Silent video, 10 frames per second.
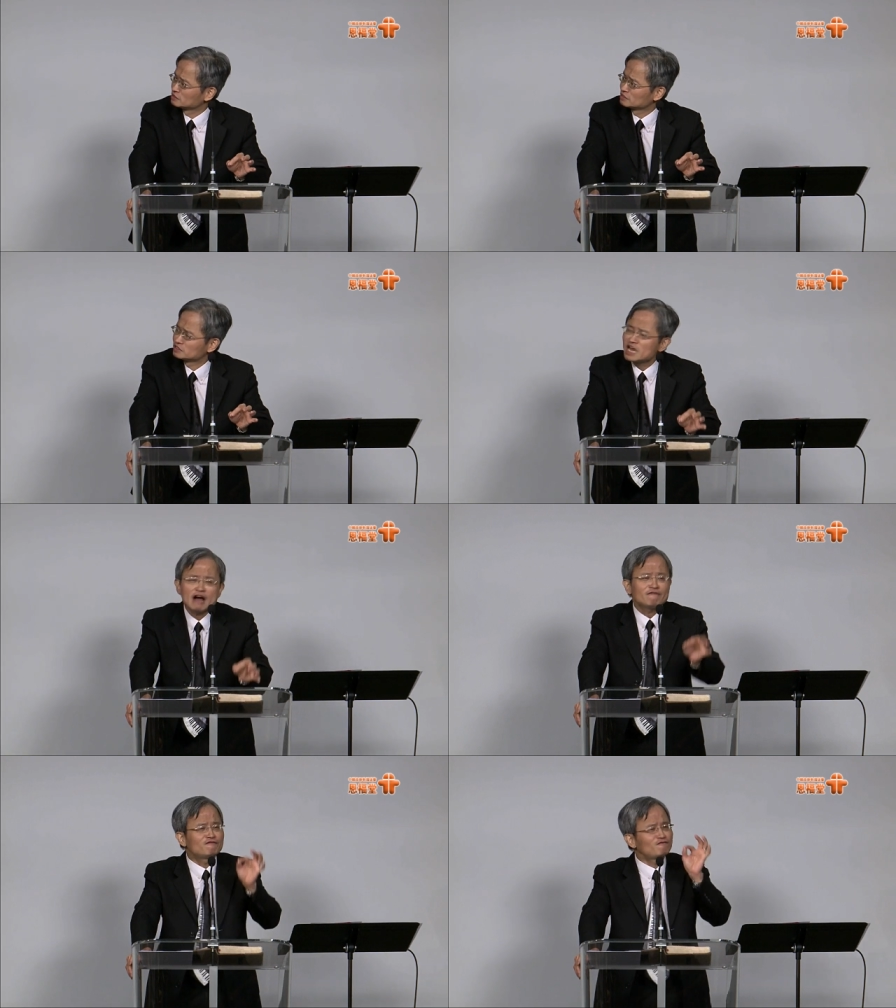they are
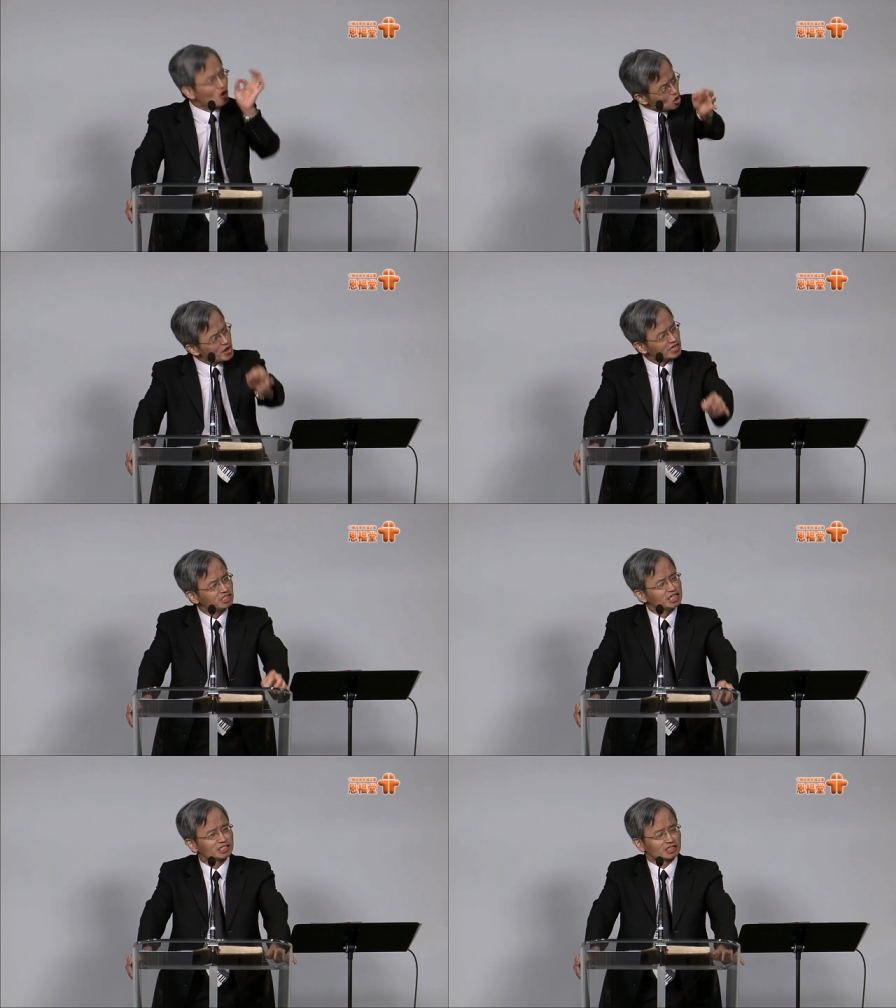following
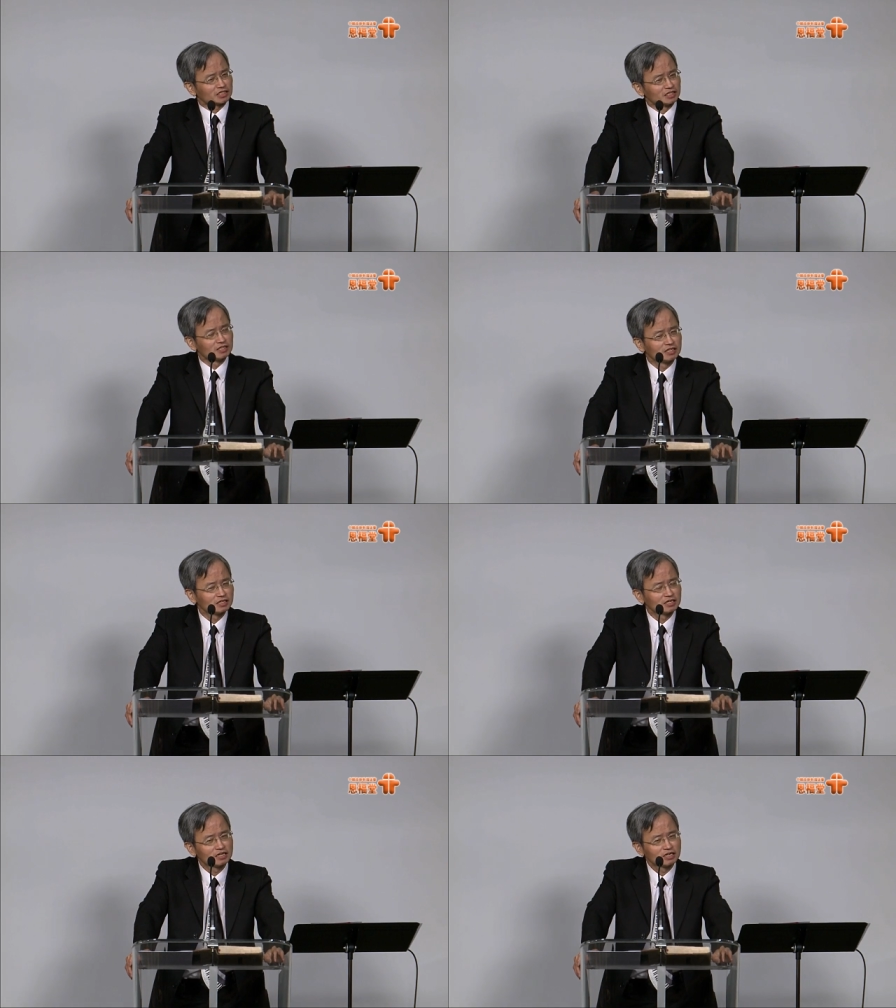Jesus.
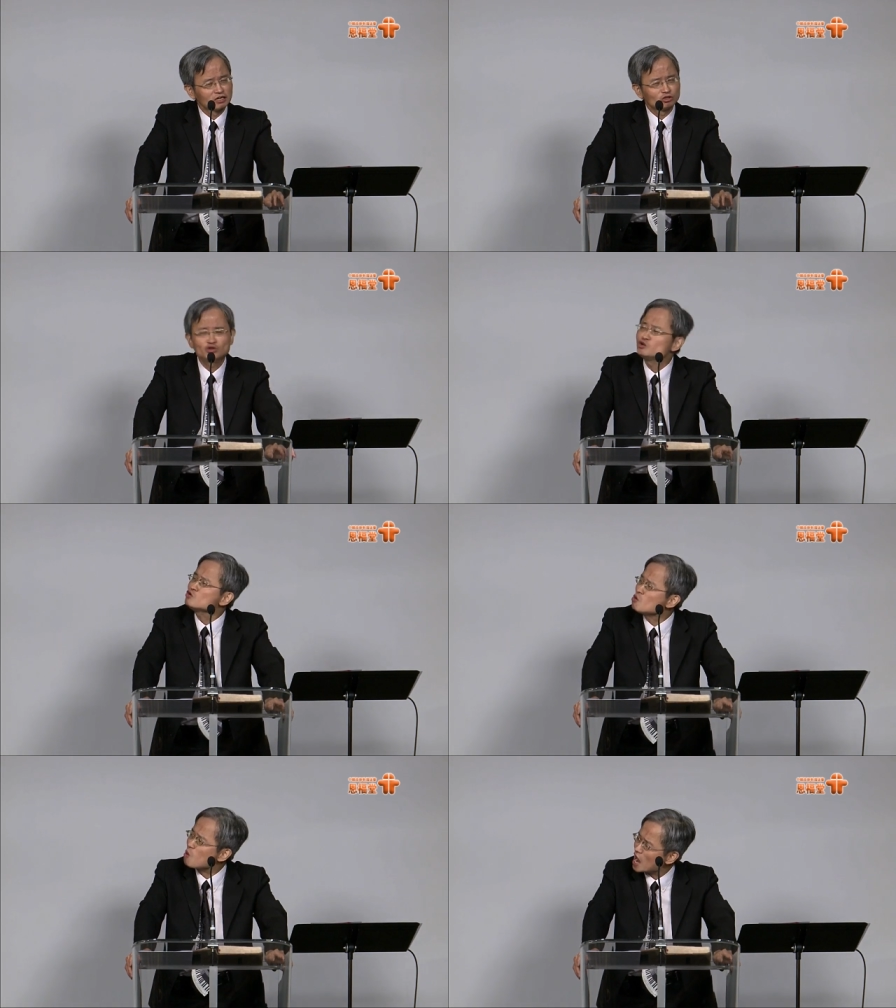Do you
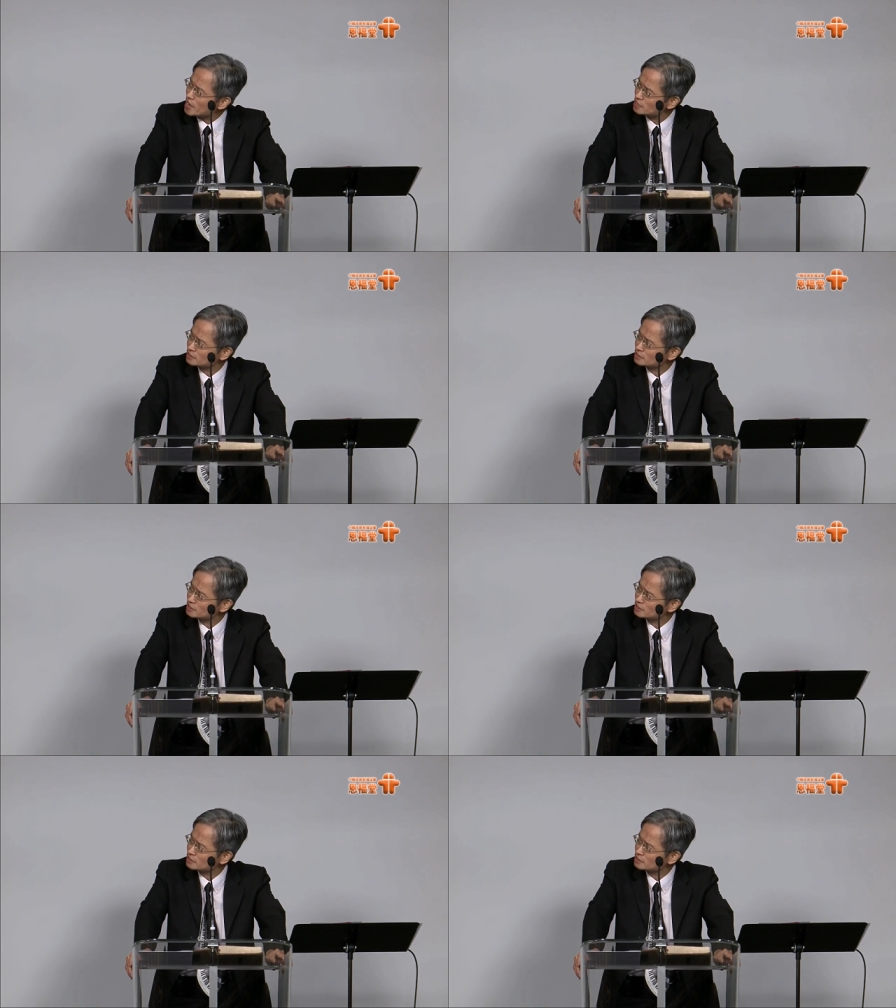know why?